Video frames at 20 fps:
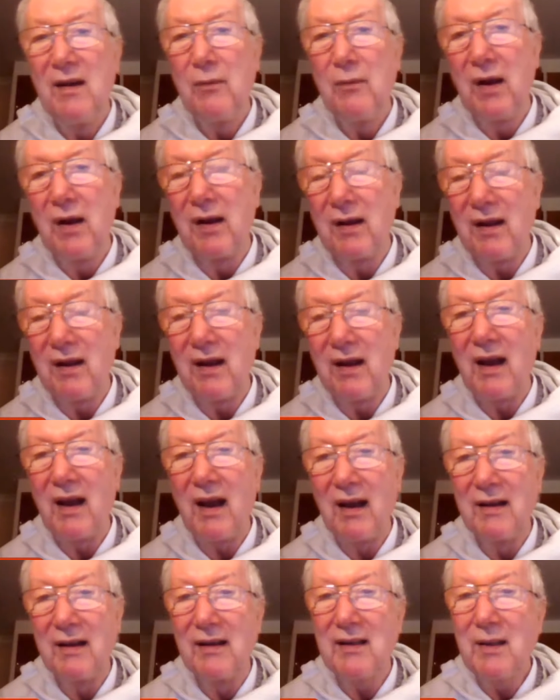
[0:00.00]
well,
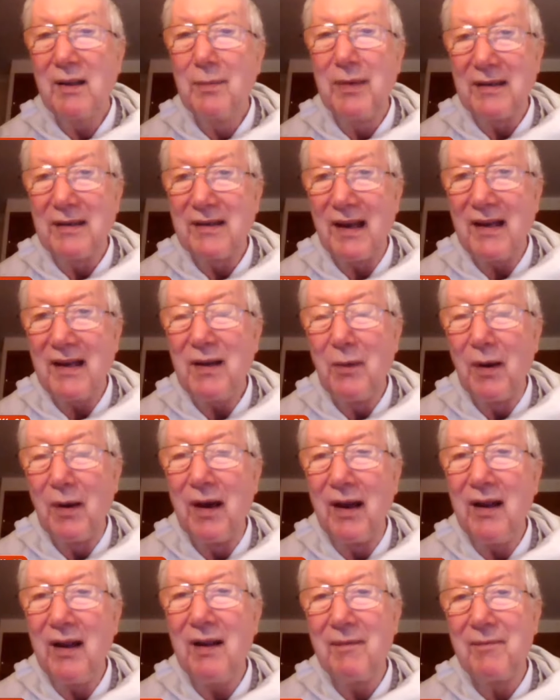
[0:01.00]
a little bit
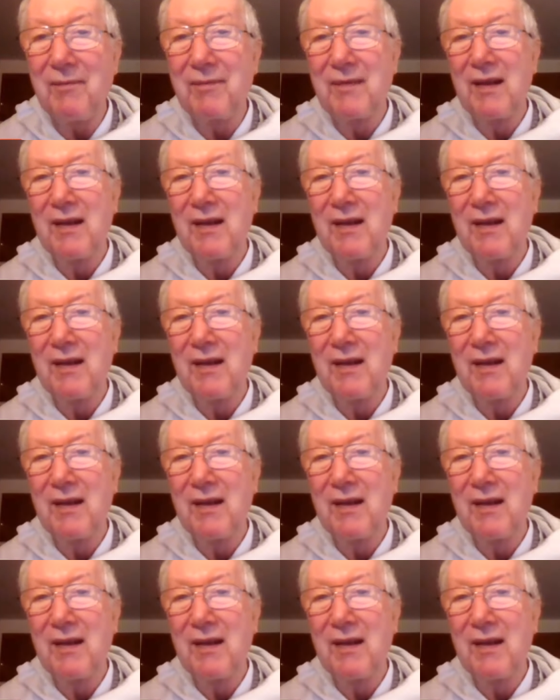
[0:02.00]
anyway,